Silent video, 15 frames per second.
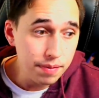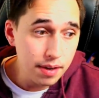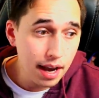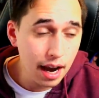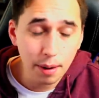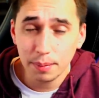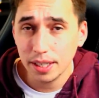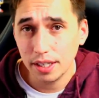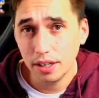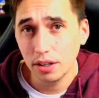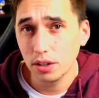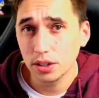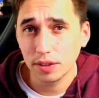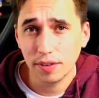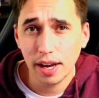how many
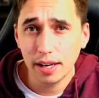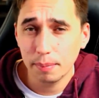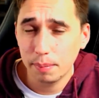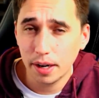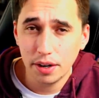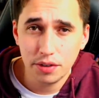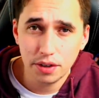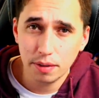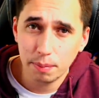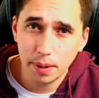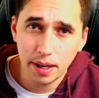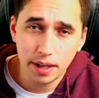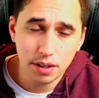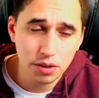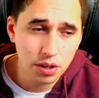years I've had the Patreon
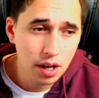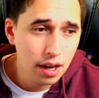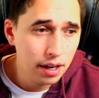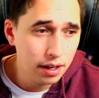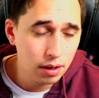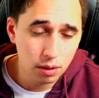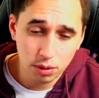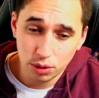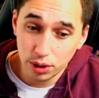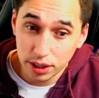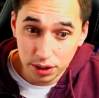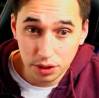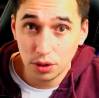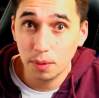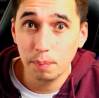page. You know, there
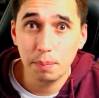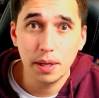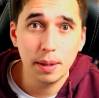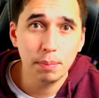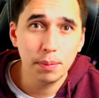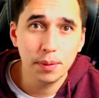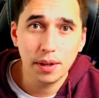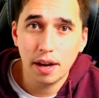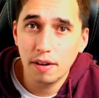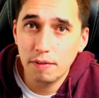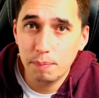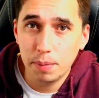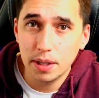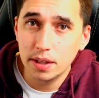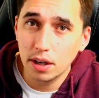is some people that
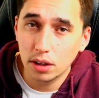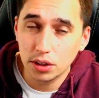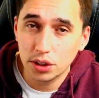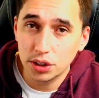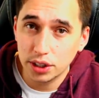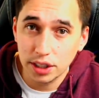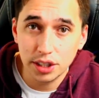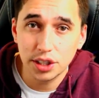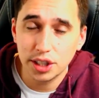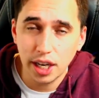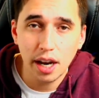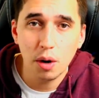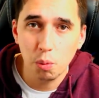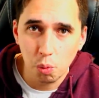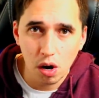have been there since
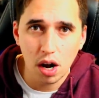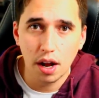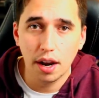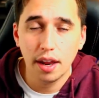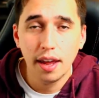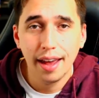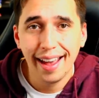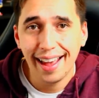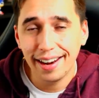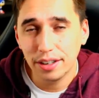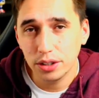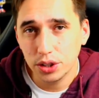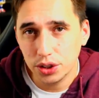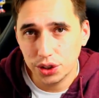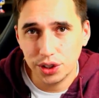day one and
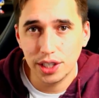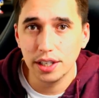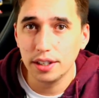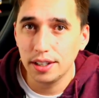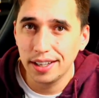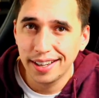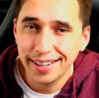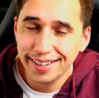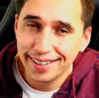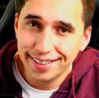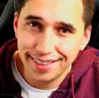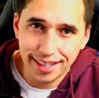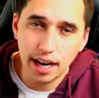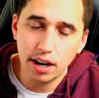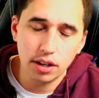are still
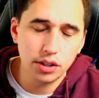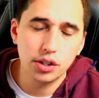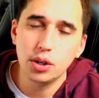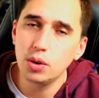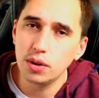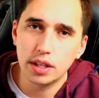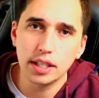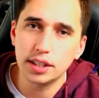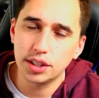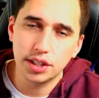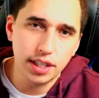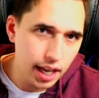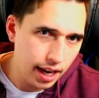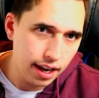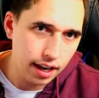there to this
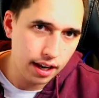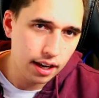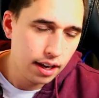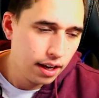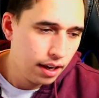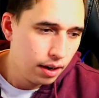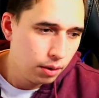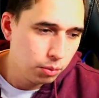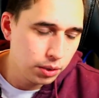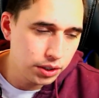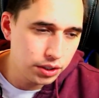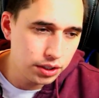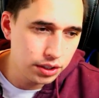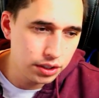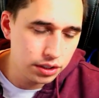day,
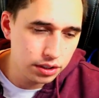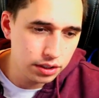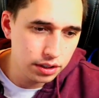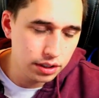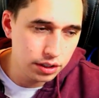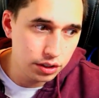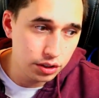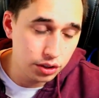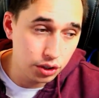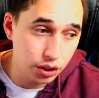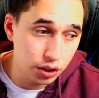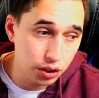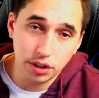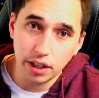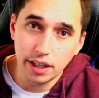which is
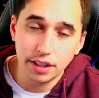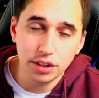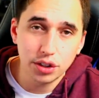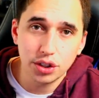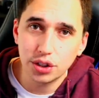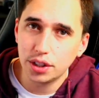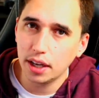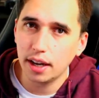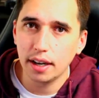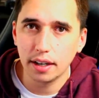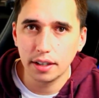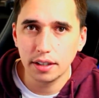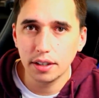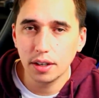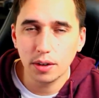just
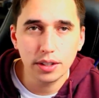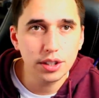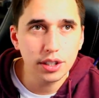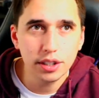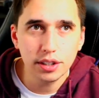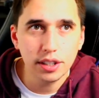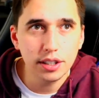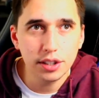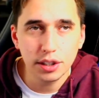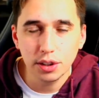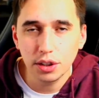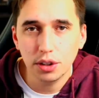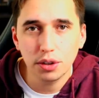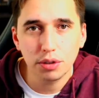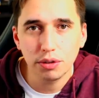insane. You know, it's
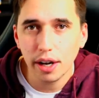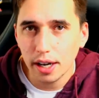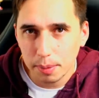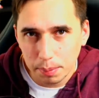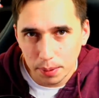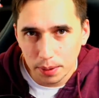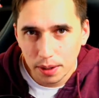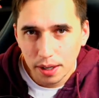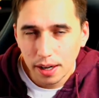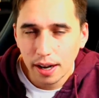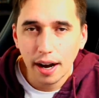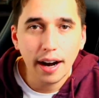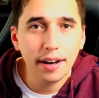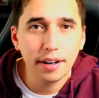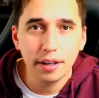incredible,
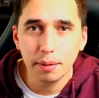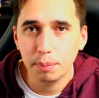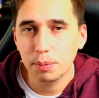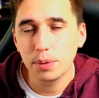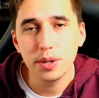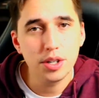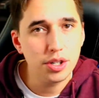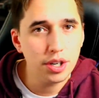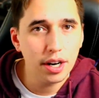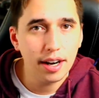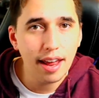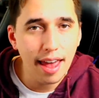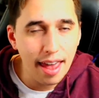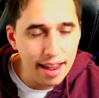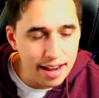and I
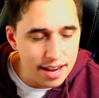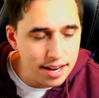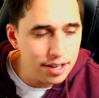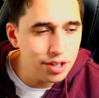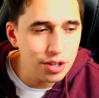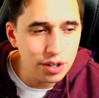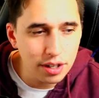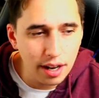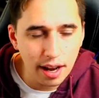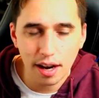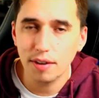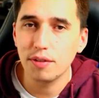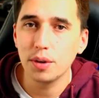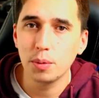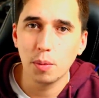appreciate each and
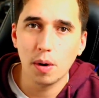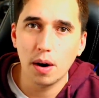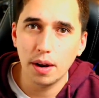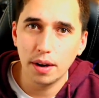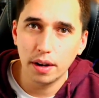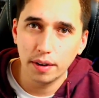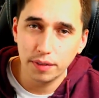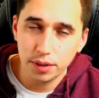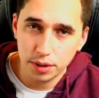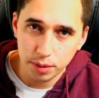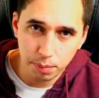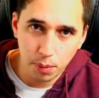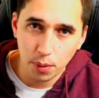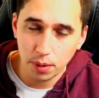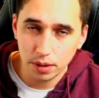every one of the
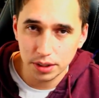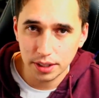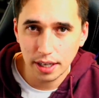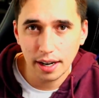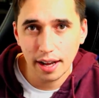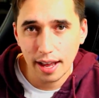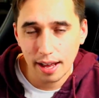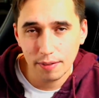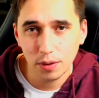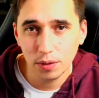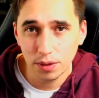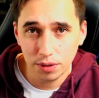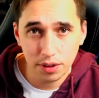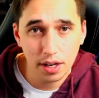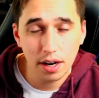supporters that I have
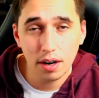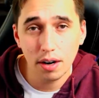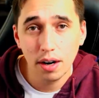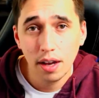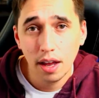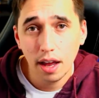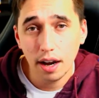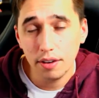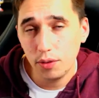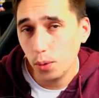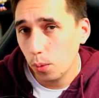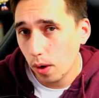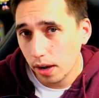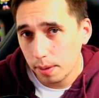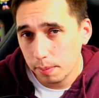over there. And if you
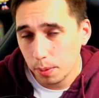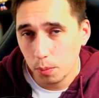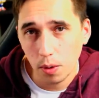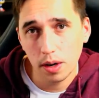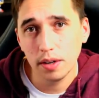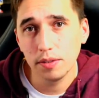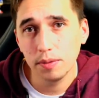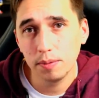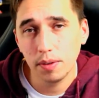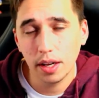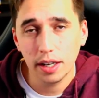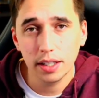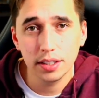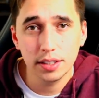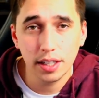want to be one of them,
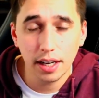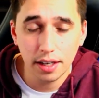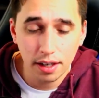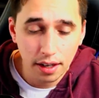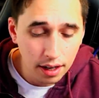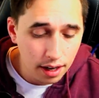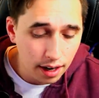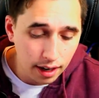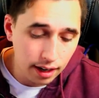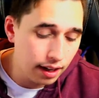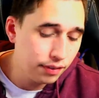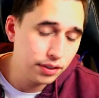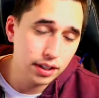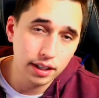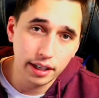like I said, I
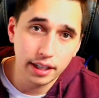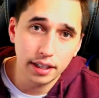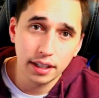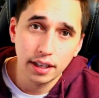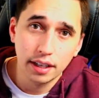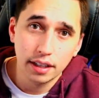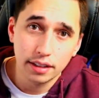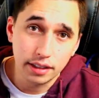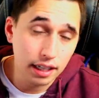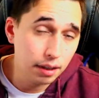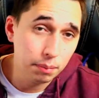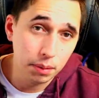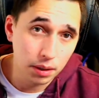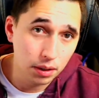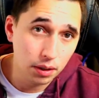left a link
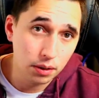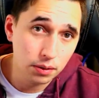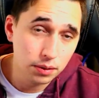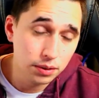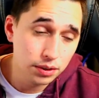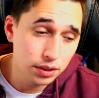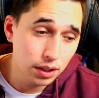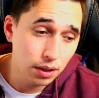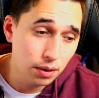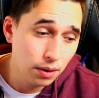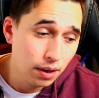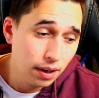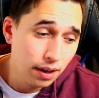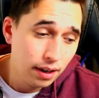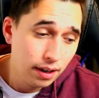down below. So